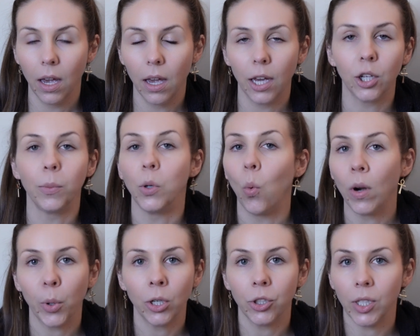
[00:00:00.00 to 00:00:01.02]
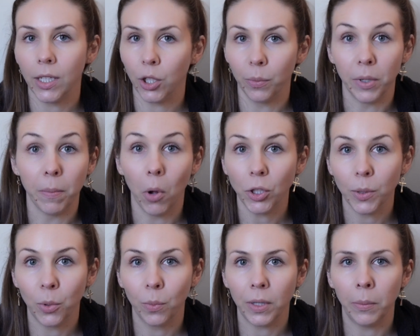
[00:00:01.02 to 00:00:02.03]
It could be one person, it could be
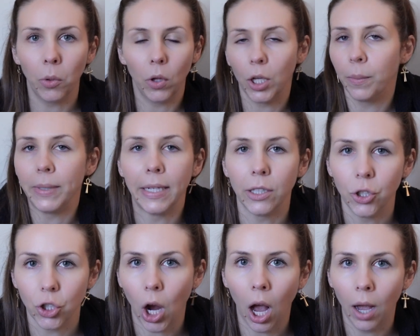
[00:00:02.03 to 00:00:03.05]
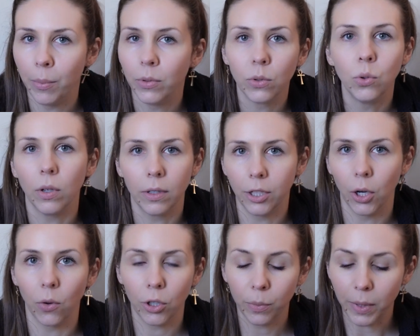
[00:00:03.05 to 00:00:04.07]
multiple people, it could be a job,
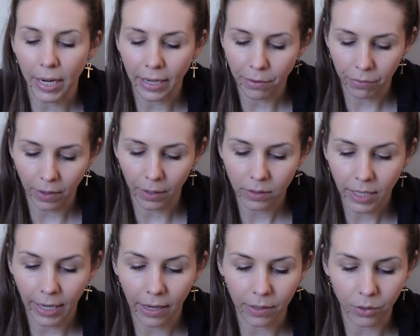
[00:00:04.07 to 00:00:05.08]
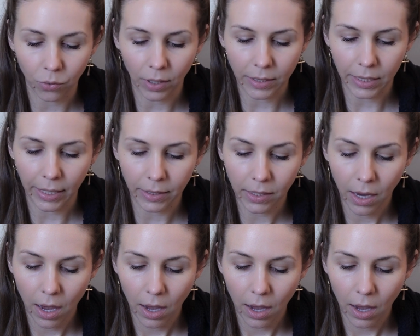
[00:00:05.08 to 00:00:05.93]
it could be anything. Take it as it resonates.